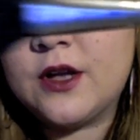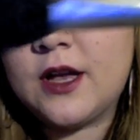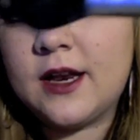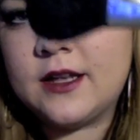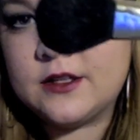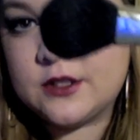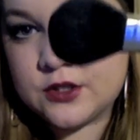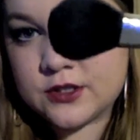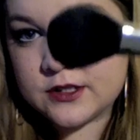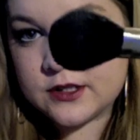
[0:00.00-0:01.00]
And it's
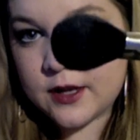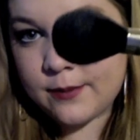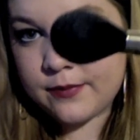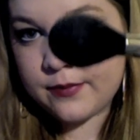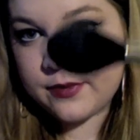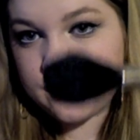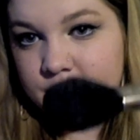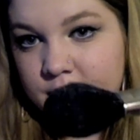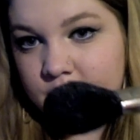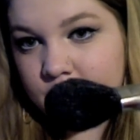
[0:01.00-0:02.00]
just a
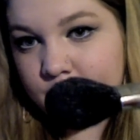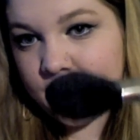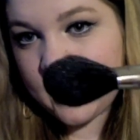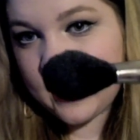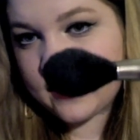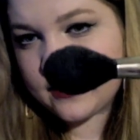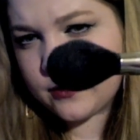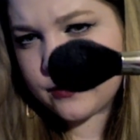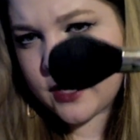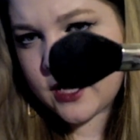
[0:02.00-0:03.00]
paddle
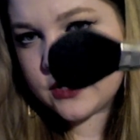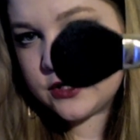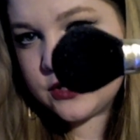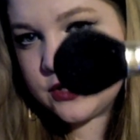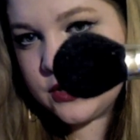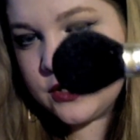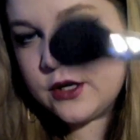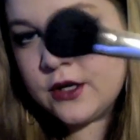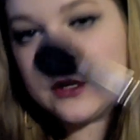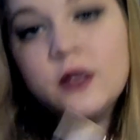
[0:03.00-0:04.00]
brush
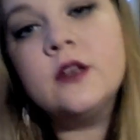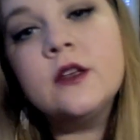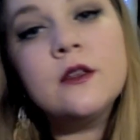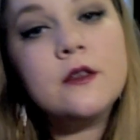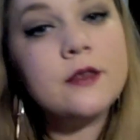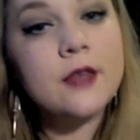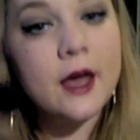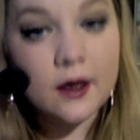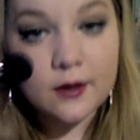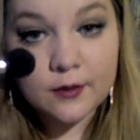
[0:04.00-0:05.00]

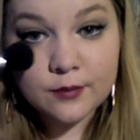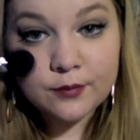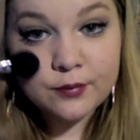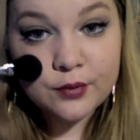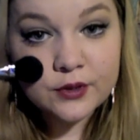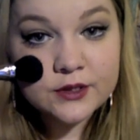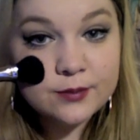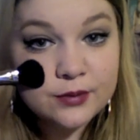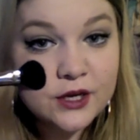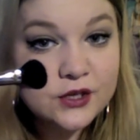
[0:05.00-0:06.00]
that puts
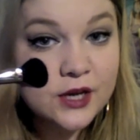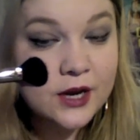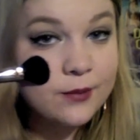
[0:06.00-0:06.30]
blush on